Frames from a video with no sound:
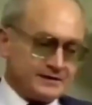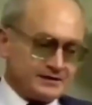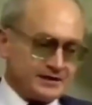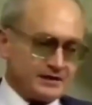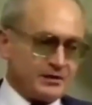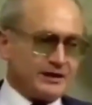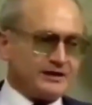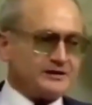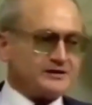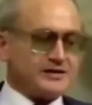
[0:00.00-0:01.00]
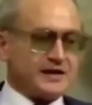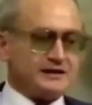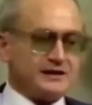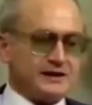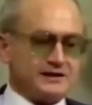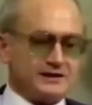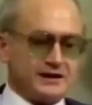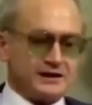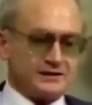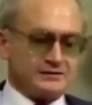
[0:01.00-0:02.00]
This they don't understand,
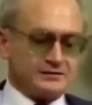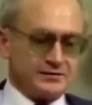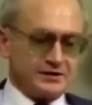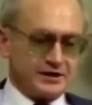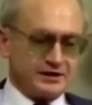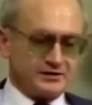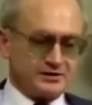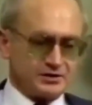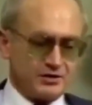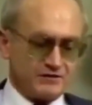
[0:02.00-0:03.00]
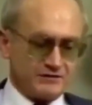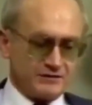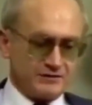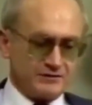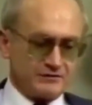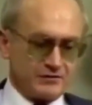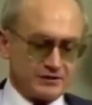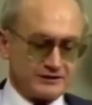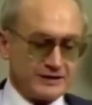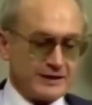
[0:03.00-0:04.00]
and uh, it will be greatest shock for them, of
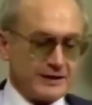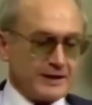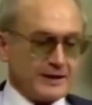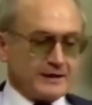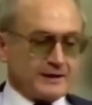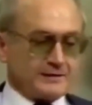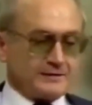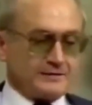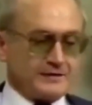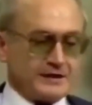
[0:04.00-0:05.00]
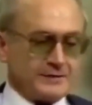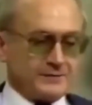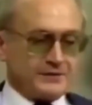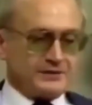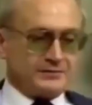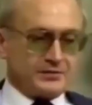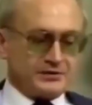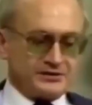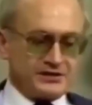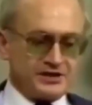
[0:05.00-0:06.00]
course. The
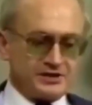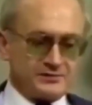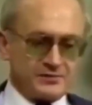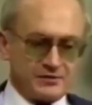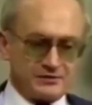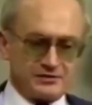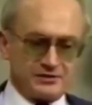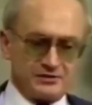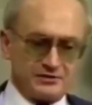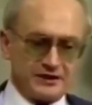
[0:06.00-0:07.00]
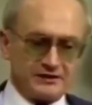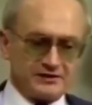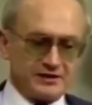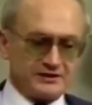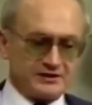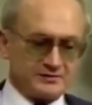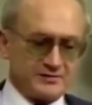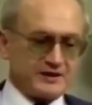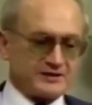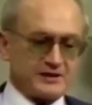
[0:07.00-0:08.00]
demoralization process in the United States
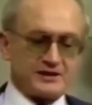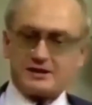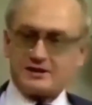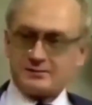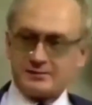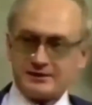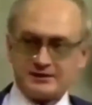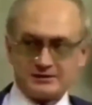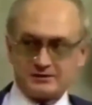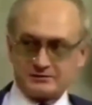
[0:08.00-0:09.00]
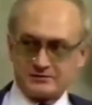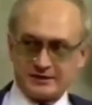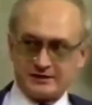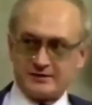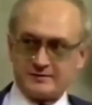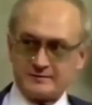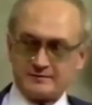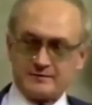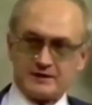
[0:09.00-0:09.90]
is basically completed already.